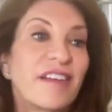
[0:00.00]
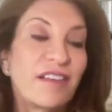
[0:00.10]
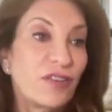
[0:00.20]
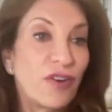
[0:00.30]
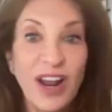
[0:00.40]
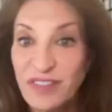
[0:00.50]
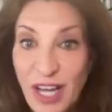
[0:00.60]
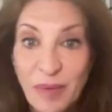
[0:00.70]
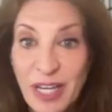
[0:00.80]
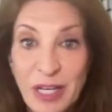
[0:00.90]
you don't have to
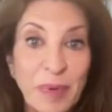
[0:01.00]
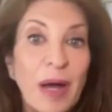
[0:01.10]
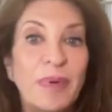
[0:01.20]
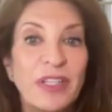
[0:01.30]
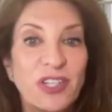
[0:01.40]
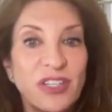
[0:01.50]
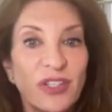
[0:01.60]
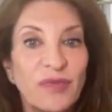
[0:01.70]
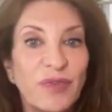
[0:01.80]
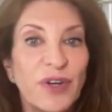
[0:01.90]
come to indipop, but just
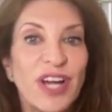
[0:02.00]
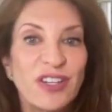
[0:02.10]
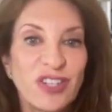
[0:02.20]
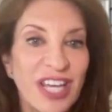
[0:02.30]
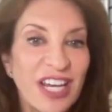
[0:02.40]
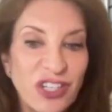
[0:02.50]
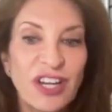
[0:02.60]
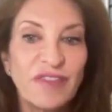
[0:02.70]
for your education,